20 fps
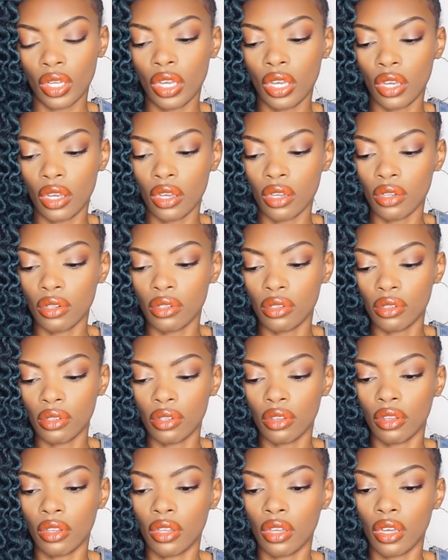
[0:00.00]
and
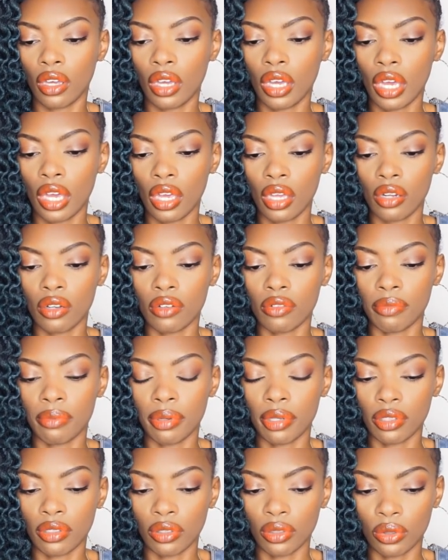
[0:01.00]
the Eight of
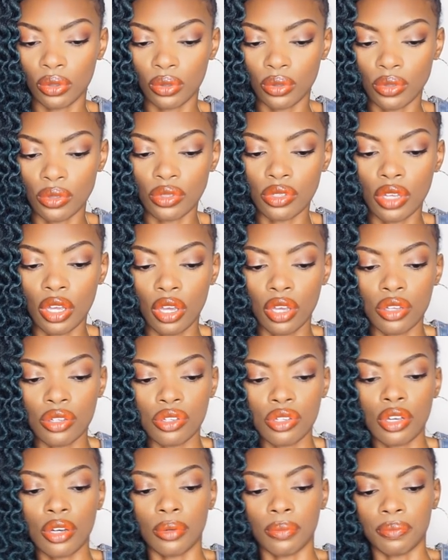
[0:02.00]
Pentacles.
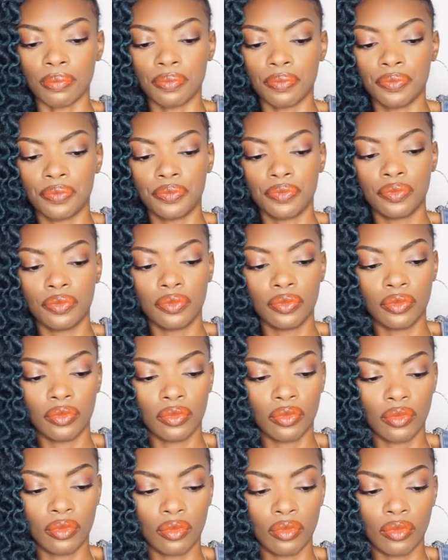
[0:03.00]
So,
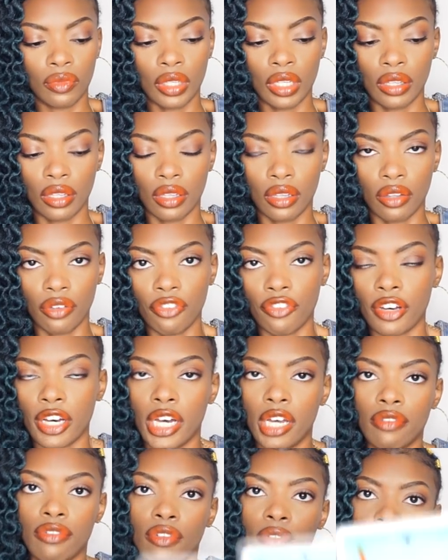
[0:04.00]
and then the Five